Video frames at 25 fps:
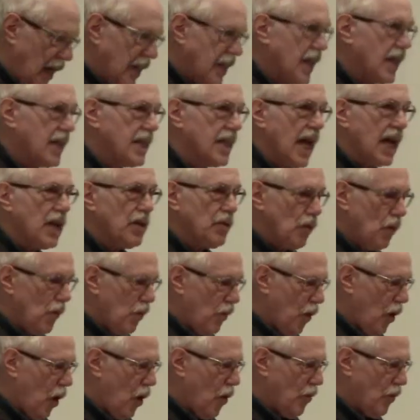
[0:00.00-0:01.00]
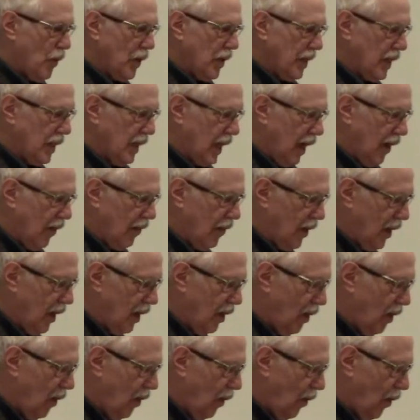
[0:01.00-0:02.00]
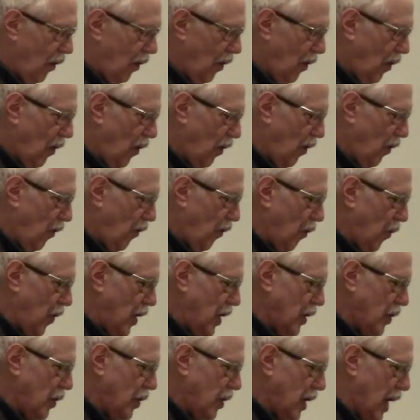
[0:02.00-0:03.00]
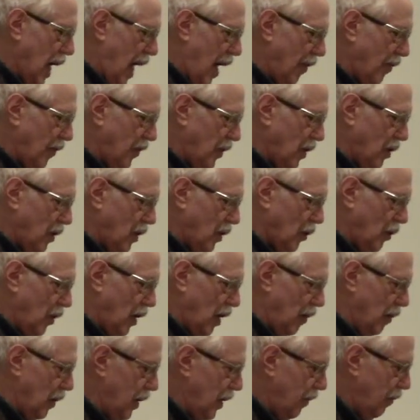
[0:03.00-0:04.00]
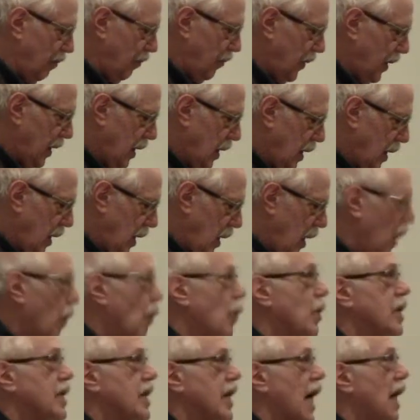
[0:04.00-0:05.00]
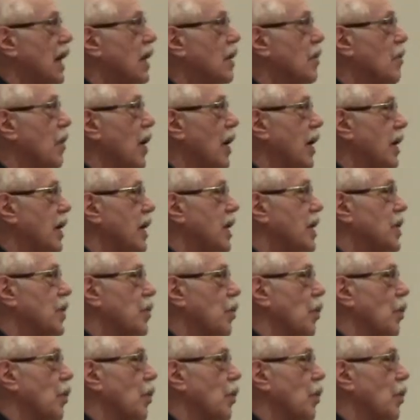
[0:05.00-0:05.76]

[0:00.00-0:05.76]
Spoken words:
The central purpose of the Free NAFTA agreement, which celebrated its